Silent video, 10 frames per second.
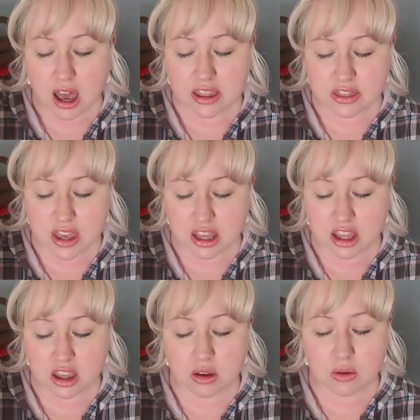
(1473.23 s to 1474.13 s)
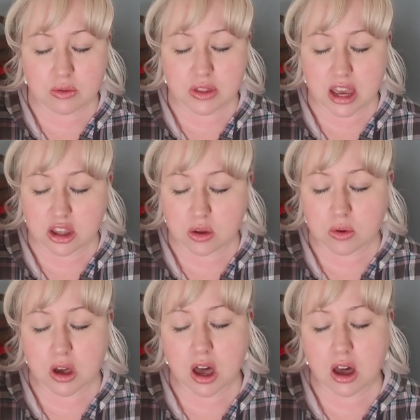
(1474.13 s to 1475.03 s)
I thank you that
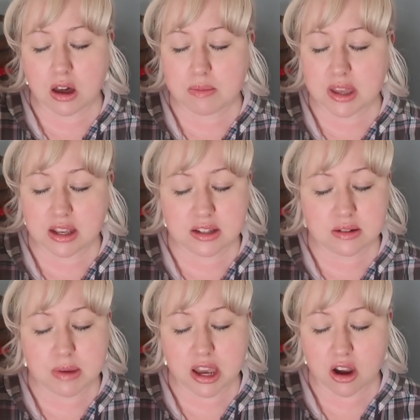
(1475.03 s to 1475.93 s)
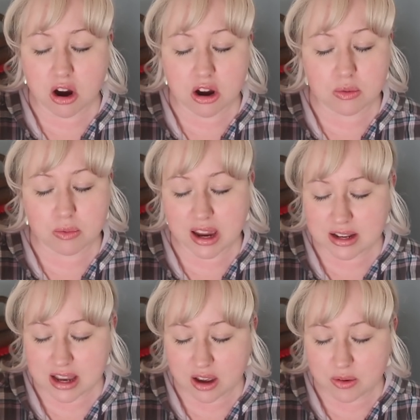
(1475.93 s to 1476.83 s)
you come into my heart
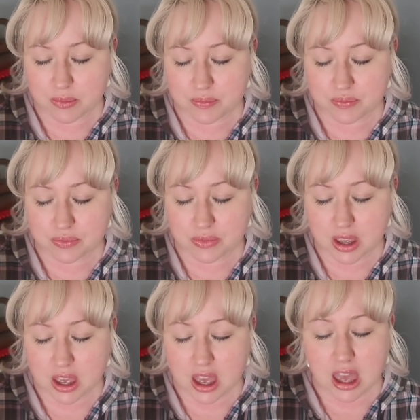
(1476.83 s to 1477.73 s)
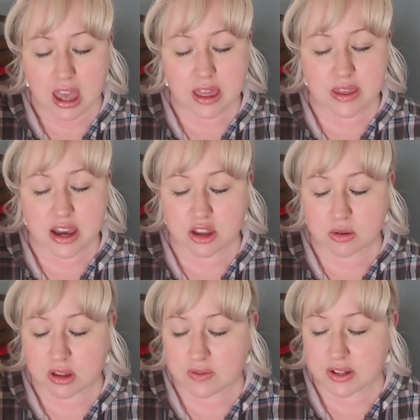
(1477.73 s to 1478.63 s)
right now and that
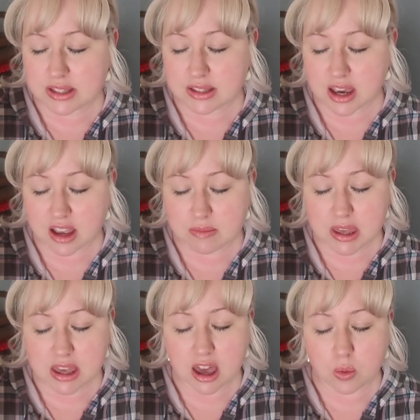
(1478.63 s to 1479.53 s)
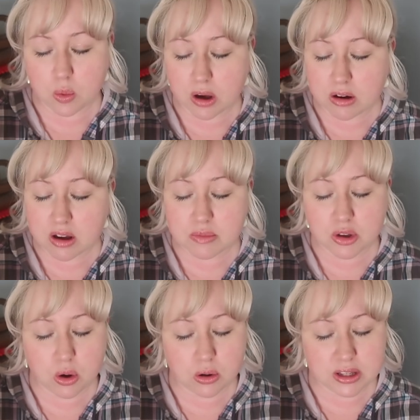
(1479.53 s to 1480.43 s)
you live inside me. I welcome
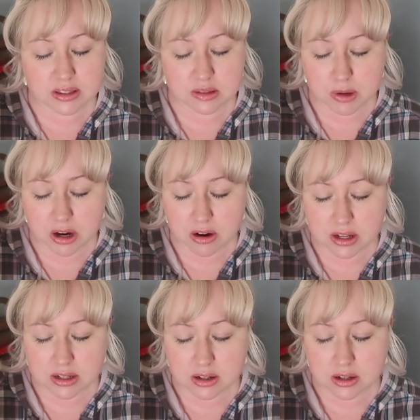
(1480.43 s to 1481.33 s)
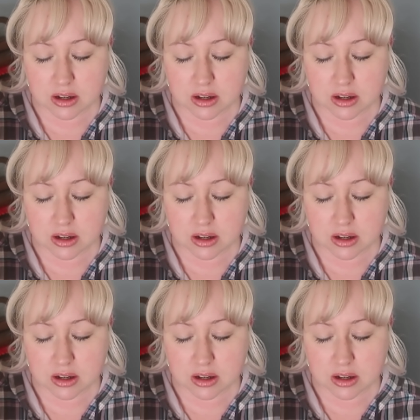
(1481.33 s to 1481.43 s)
the Holy Spirit.